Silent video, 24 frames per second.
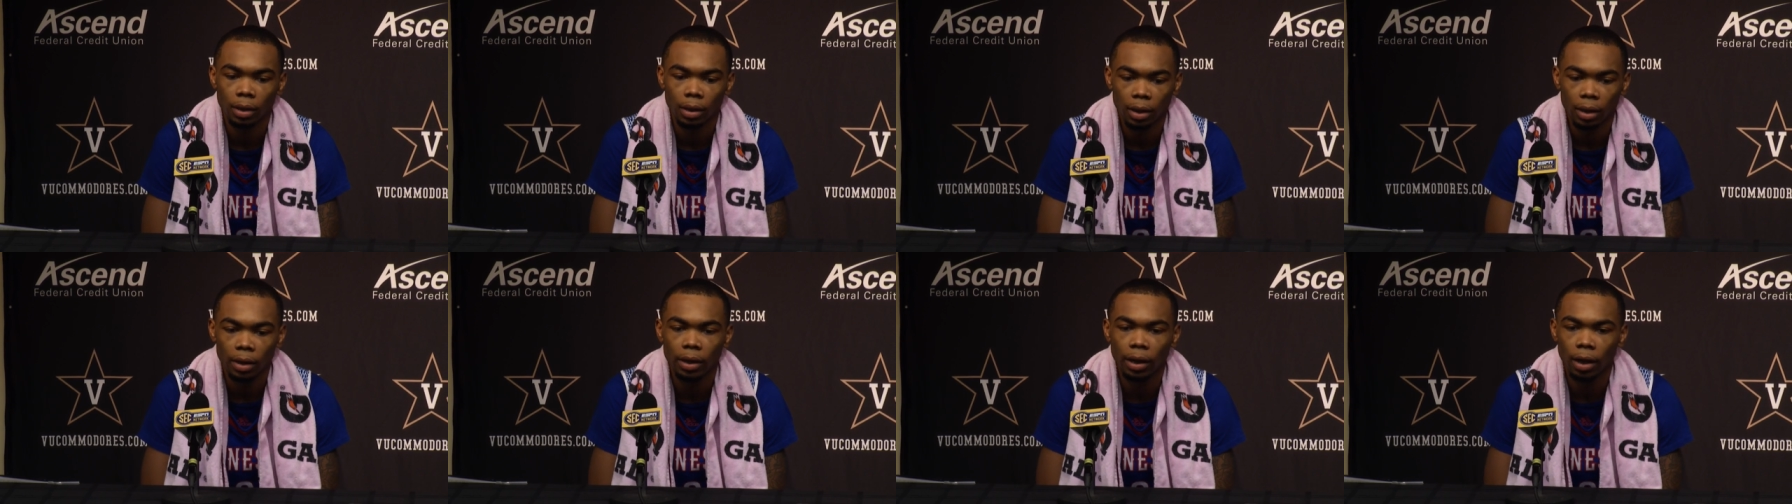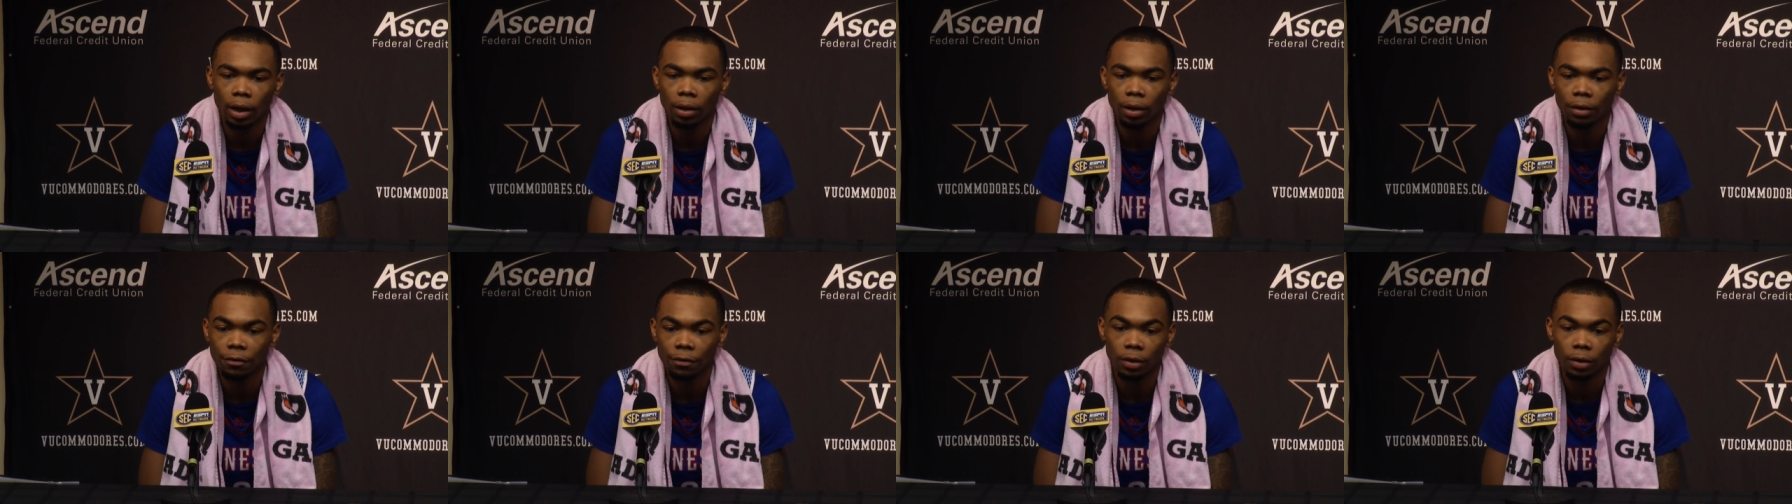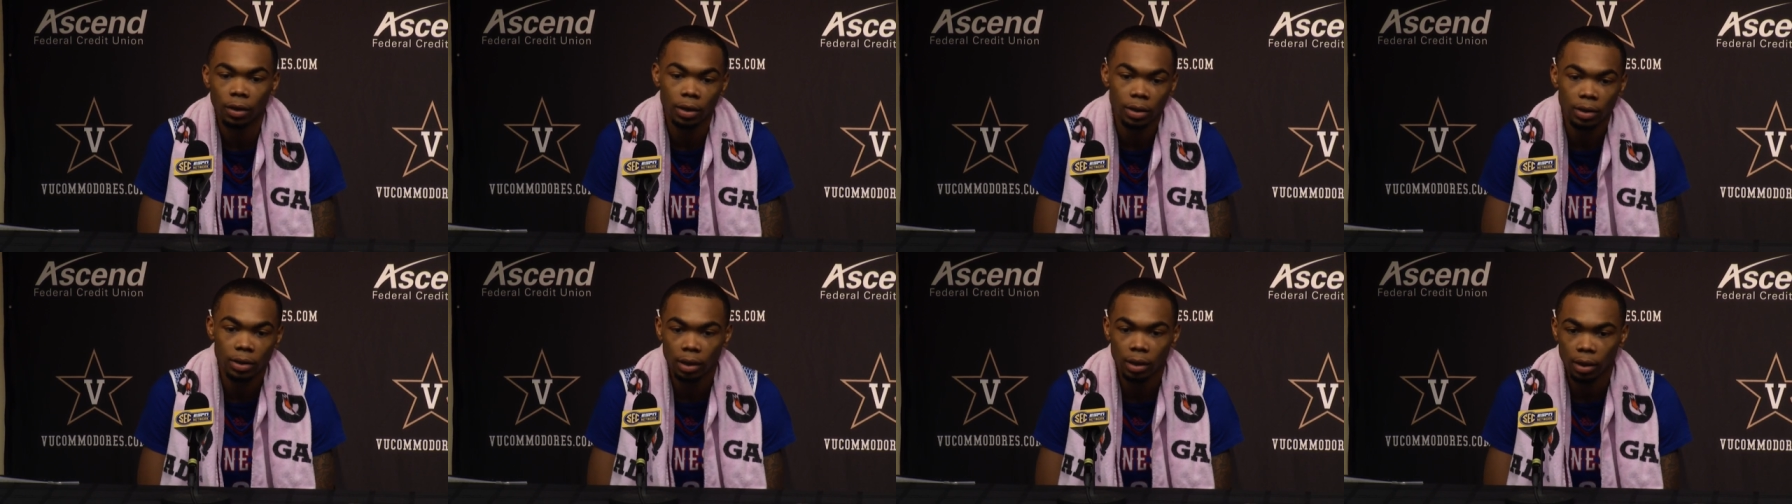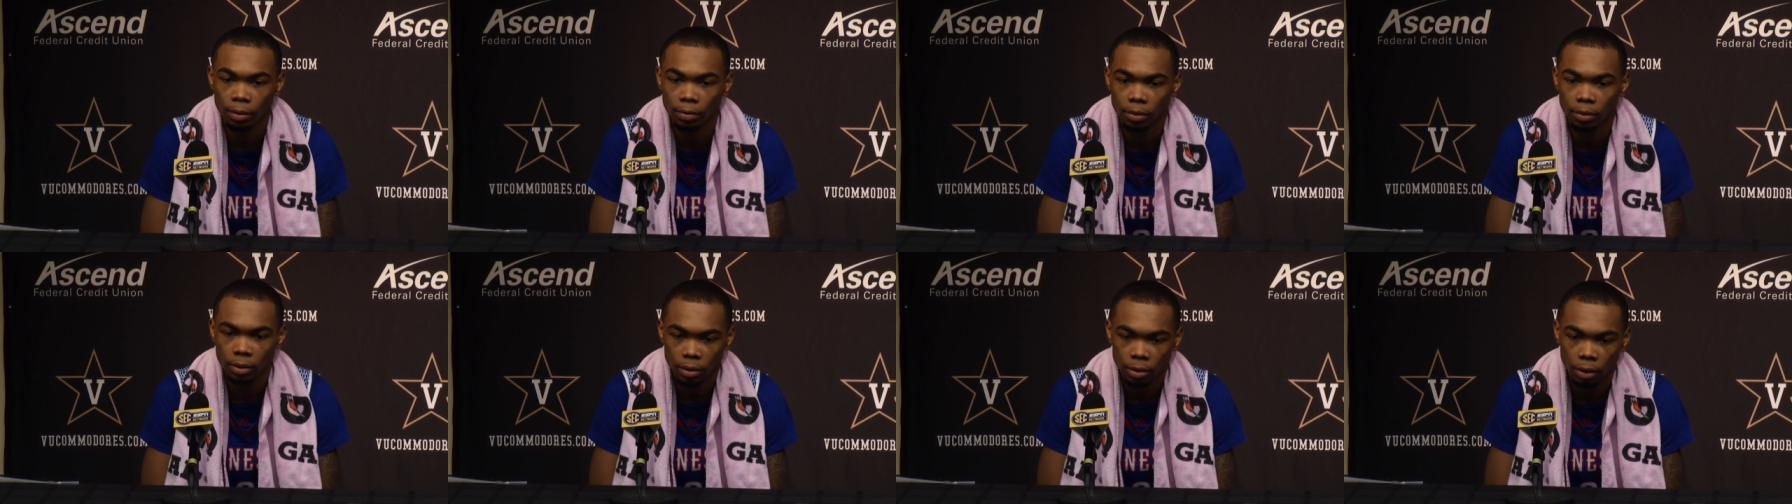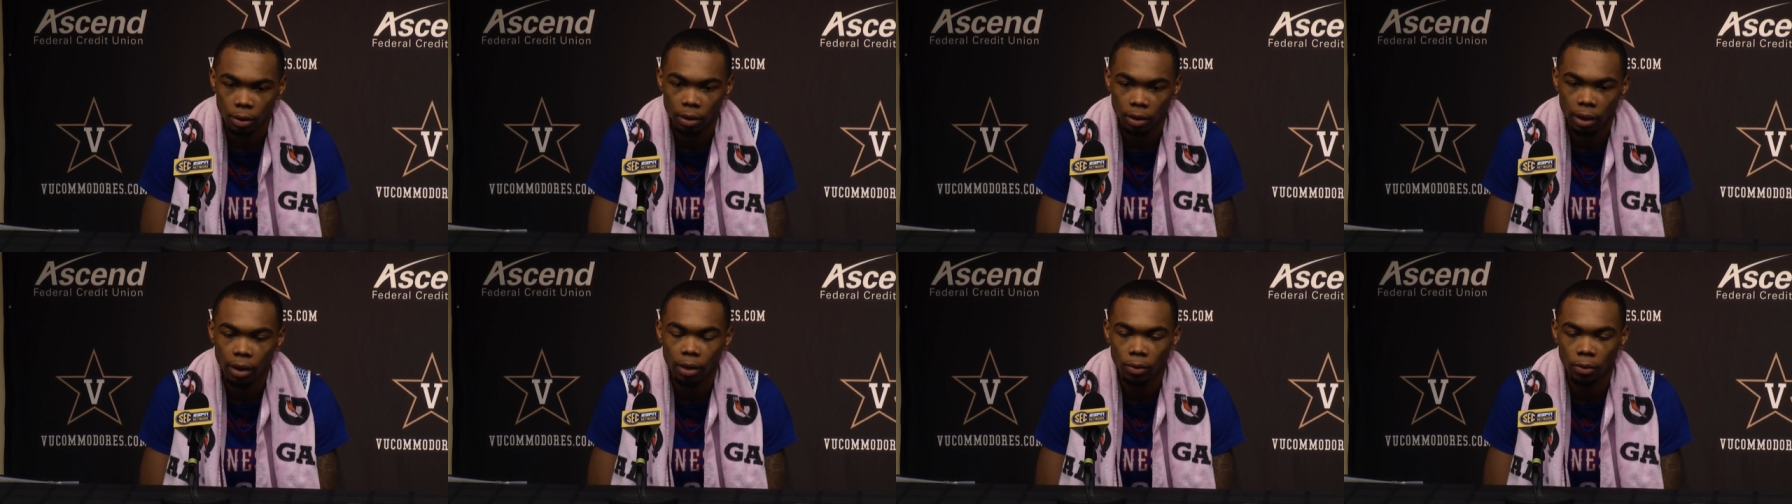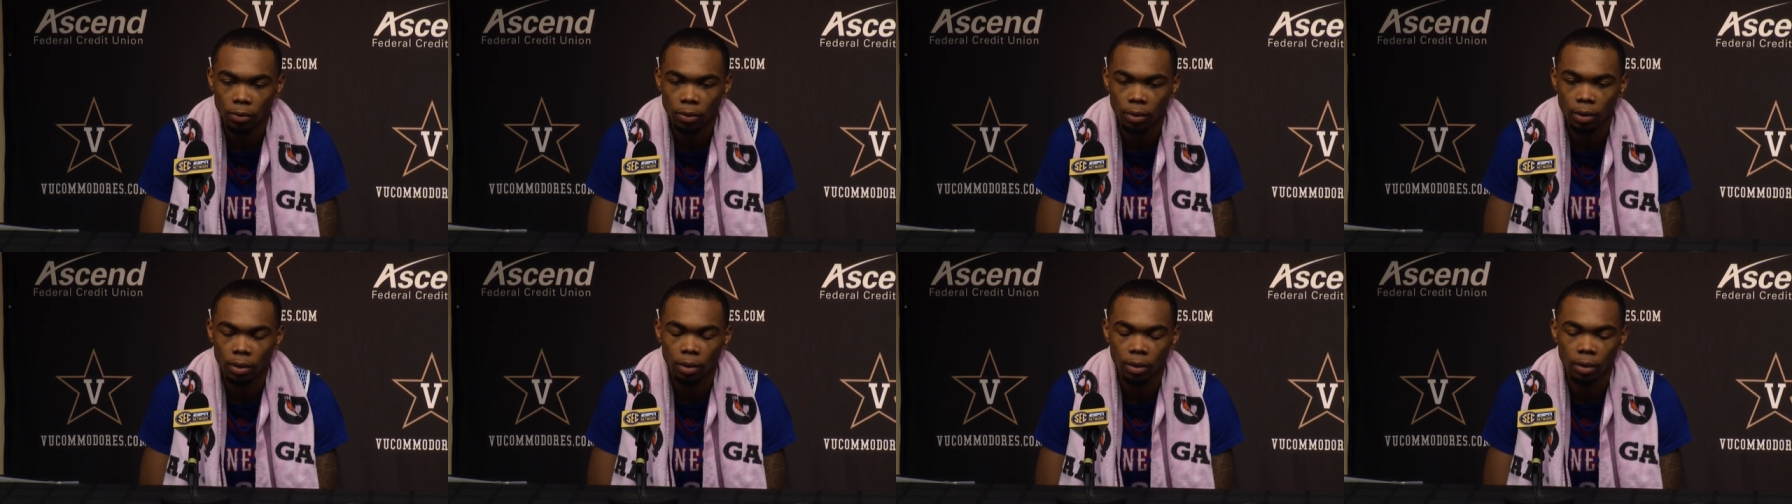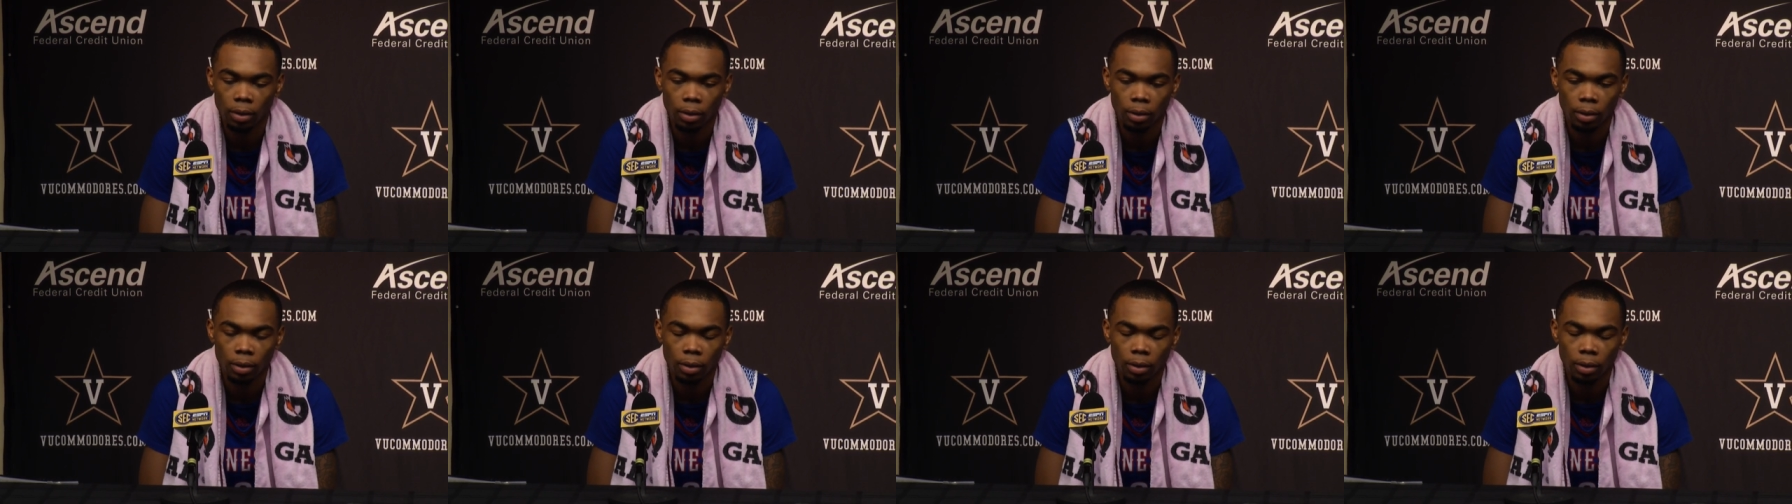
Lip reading: getting down here for his team so they can win.